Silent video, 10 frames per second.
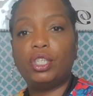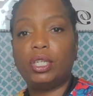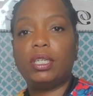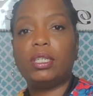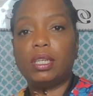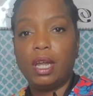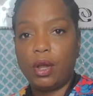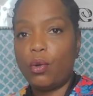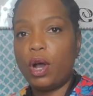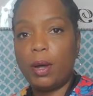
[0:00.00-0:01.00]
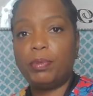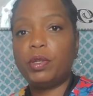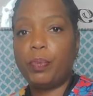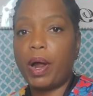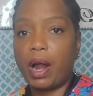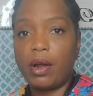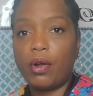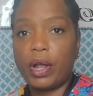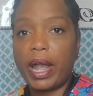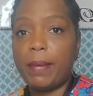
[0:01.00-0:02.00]
just up to par,
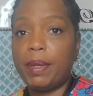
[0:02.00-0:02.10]
okay?